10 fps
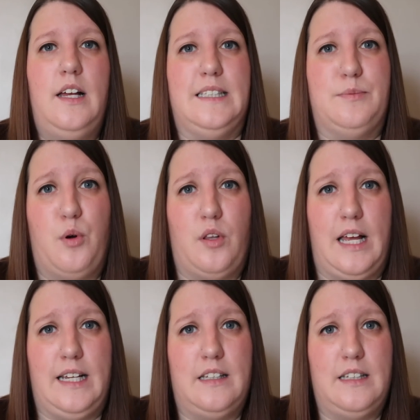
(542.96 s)
it's more
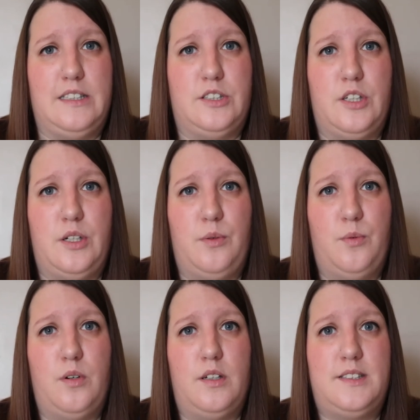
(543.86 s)
likely
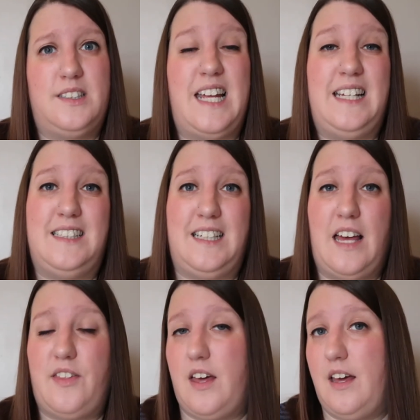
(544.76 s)
to stay
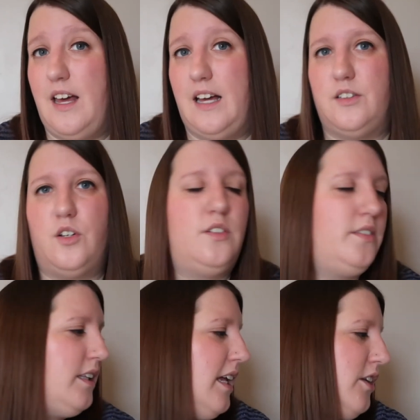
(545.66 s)
together. And
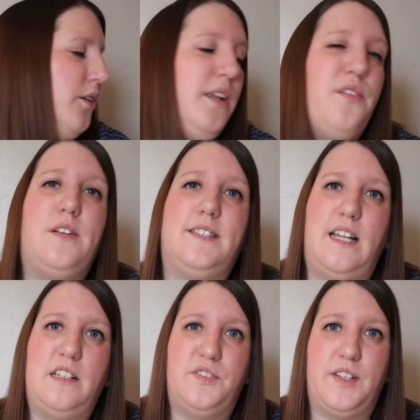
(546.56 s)
they do different
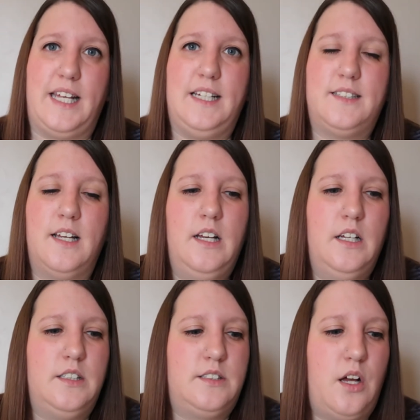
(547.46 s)
sets for these,
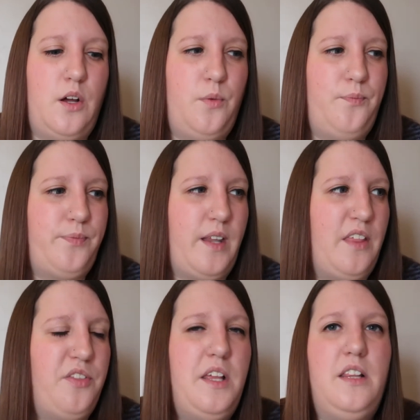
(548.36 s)
so I
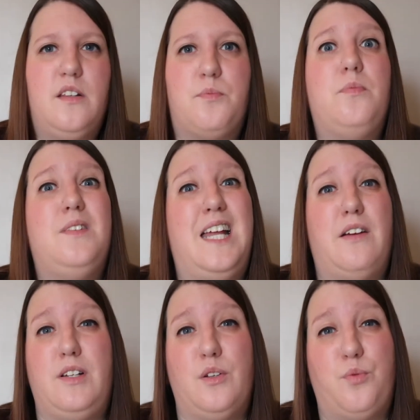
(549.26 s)
think there's
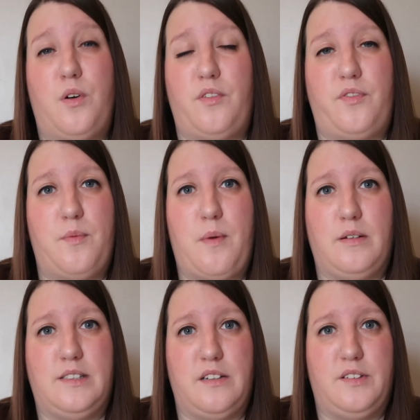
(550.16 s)
near enough one for
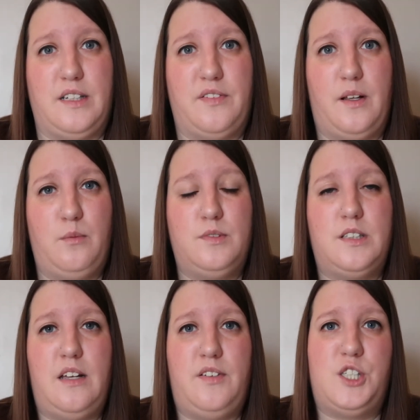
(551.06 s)
most Disney
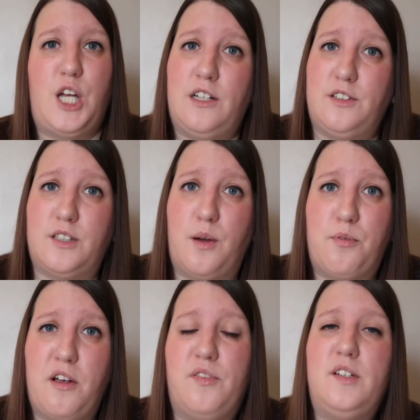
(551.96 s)
films. If your child has got a
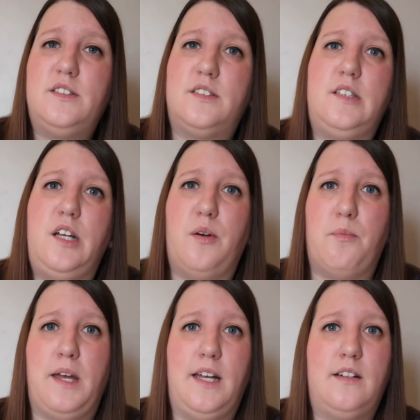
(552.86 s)
preference, you can
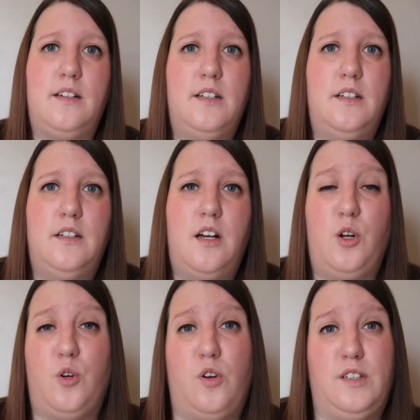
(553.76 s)
pick
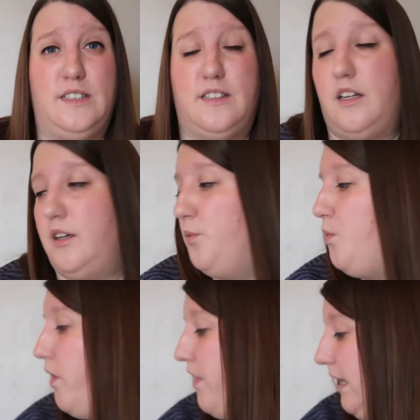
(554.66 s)
according to
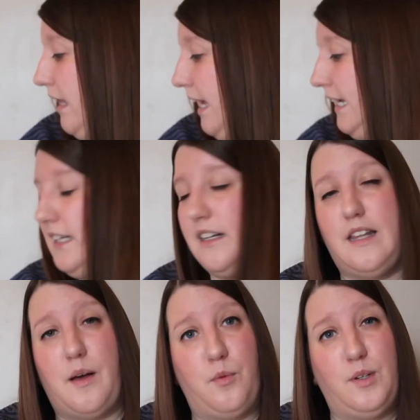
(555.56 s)
what they like,
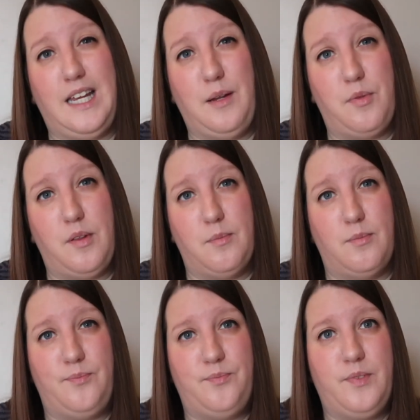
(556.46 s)
and that will keep
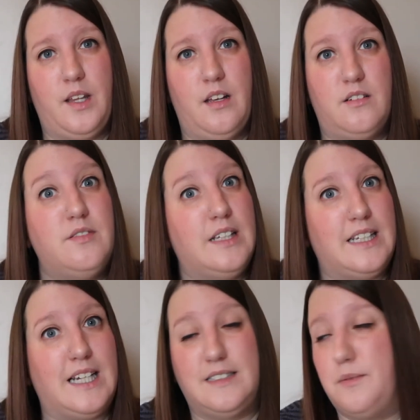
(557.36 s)
them
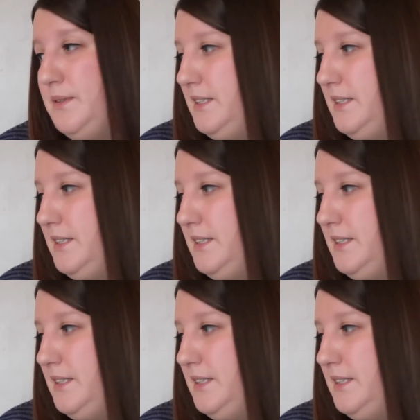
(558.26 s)
really nice and